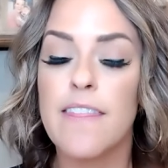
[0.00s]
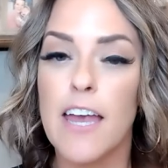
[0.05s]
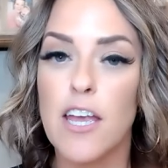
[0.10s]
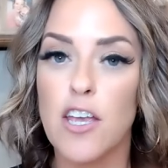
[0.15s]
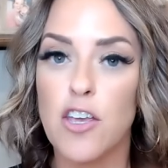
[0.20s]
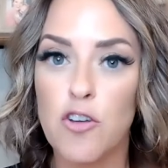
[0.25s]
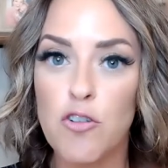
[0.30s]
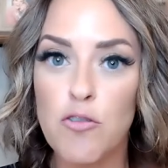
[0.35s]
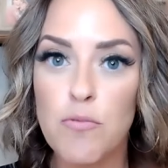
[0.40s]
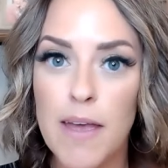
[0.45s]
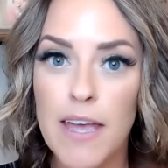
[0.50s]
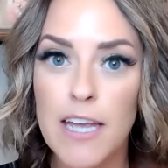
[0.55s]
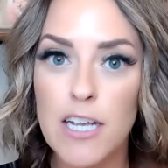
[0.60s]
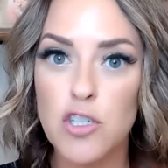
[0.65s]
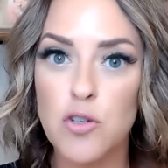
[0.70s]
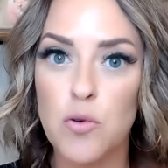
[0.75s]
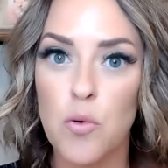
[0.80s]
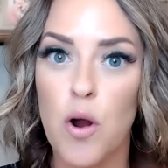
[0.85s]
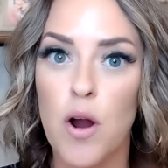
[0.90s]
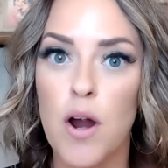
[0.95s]
that you make
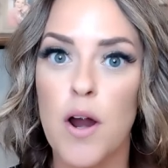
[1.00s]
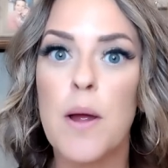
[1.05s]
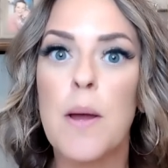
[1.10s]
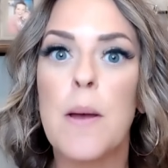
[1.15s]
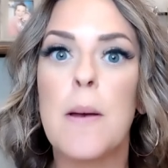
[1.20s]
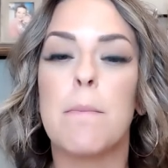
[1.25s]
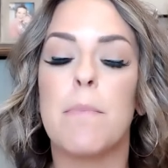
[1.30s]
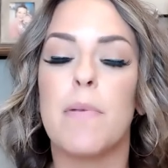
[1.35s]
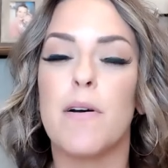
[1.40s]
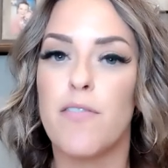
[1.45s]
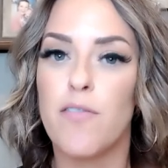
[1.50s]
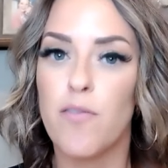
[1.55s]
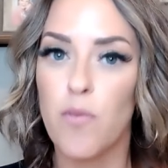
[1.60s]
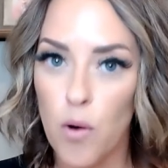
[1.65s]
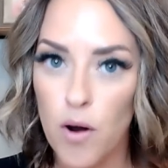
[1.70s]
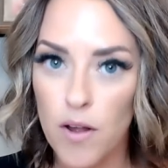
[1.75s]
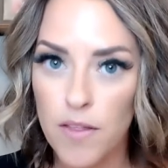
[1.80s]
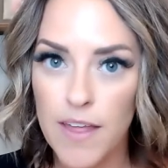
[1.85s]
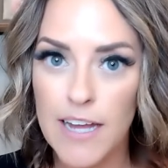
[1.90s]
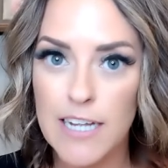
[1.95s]
sure
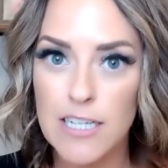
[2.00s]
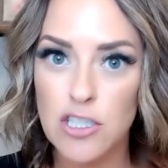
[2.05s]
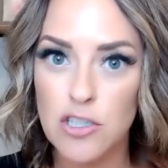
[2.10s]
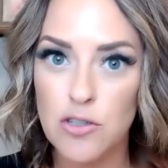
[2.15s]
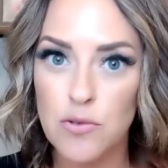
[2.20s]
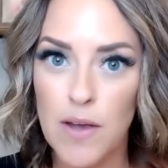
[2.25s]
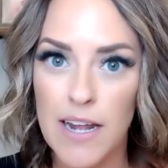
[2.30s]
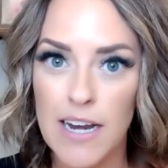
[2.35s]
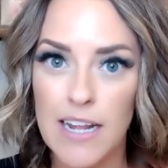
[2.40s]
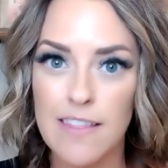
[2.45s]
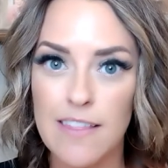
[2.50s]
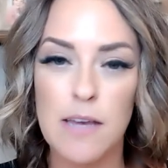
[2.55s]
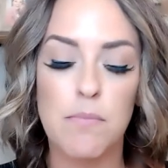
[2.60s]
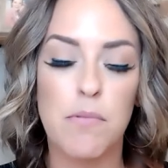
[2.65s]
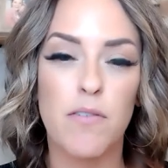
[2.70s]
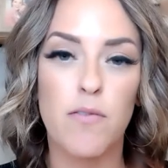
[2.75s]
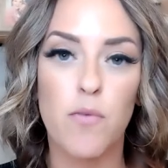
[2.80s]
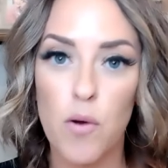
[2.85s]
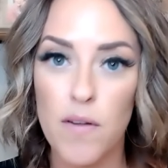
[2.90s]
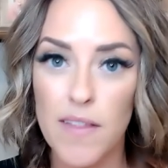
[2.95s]
before they do anything,
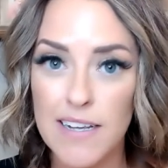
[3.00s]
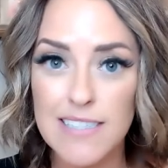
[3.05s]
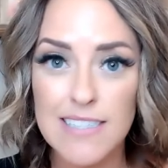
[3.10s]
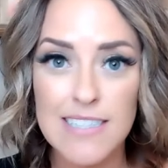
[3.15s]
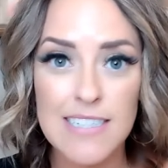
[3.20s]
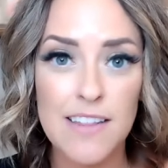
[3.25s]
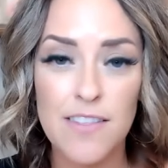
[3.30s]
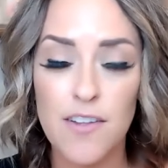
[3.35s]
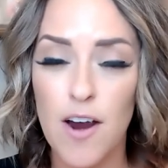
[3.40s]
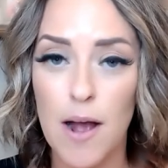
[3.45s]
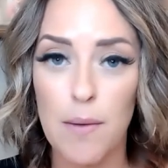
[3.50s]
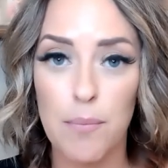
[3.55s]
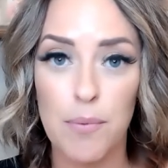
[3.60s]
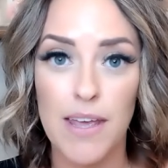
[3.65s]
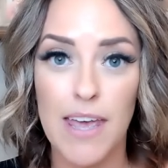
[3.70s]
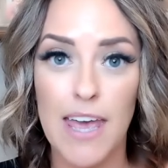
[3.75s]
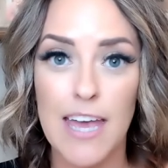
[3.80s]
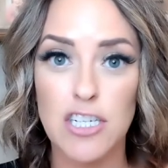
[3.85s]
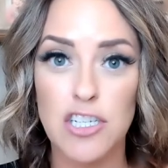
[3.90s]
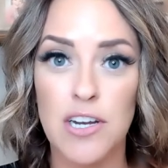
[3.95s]
before they send in their
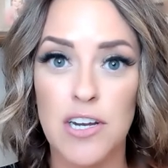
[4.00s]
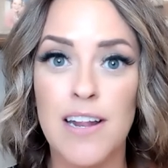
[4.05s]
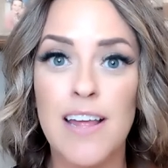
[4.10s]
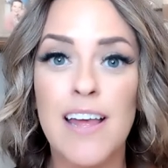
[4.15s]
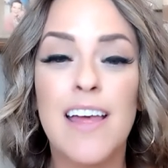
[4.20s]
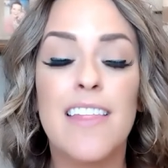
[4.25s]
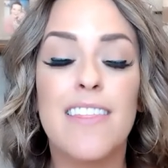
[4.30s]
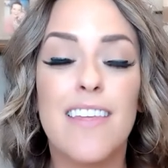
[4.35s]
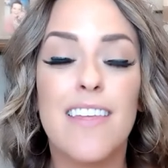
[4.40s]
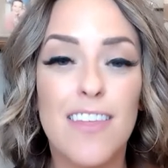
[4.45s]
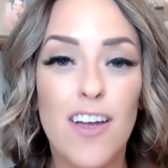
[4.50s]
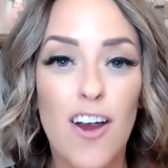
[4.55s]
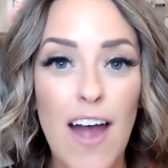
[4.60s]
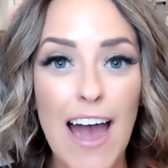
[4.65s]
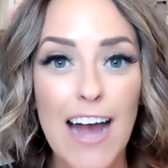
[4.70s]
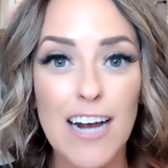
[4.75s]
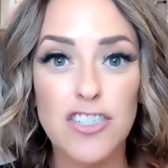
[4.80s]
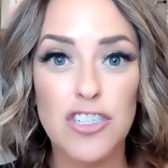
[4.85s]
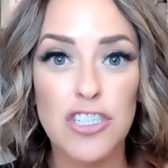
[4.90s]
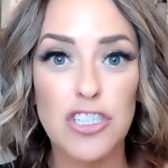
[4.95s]
application, that they're
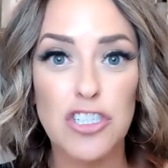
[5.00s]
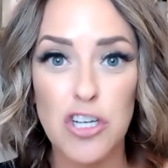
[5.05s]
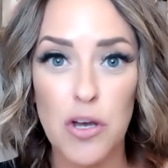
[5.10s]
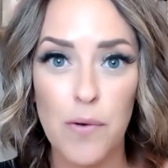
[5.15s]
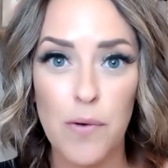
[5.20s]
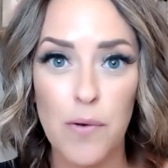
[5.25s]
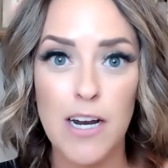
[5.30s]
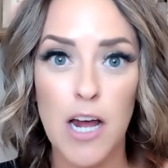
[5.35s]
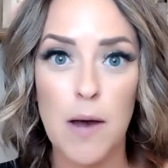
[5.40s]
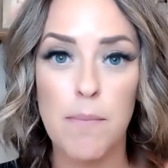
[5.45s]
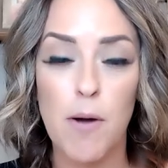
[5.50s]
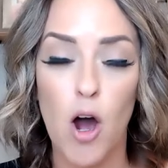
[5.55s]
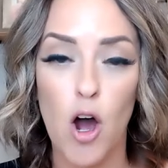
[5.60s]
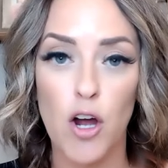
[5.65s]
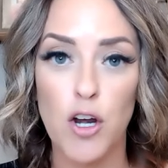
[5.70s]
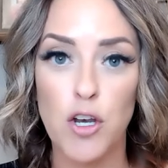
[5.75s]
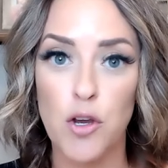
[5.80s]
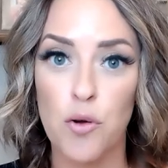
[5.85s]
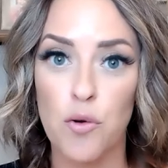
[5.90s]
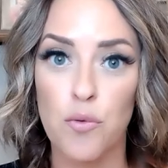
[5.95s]
actually showing up
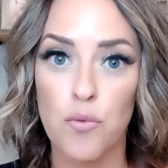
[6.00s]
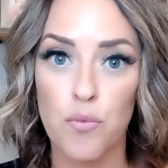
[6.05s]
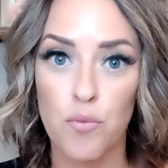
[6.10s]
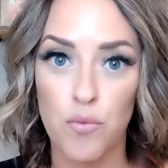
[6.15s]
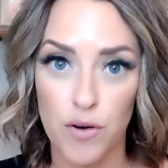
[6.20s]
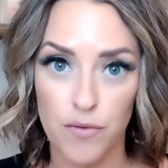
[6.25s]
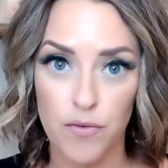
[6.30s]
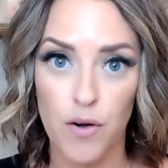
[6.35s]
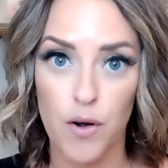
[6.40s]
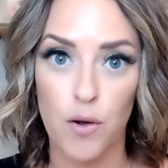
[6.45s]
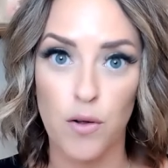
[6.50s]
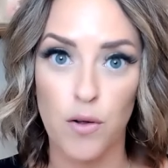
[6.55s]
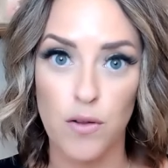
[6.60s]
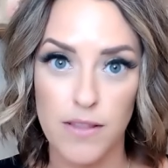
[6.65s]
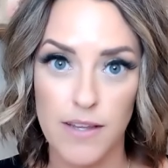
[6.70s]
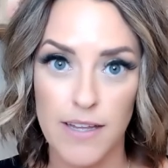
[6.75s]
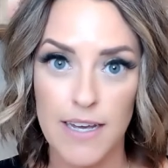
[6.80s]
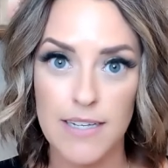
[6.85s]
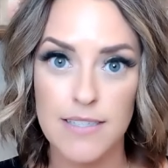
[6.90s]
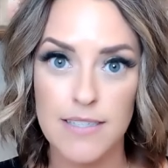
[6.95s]
on your
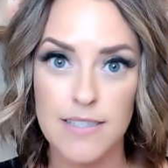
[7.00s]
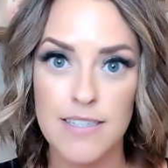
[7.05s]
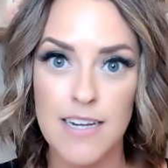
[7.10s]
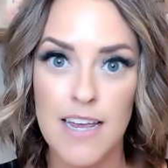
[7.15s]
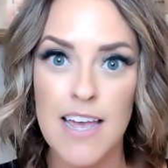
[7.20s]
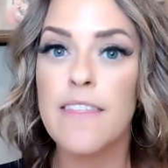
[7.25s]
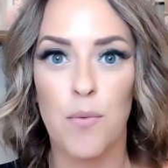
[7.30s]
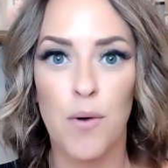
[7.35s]
referral list.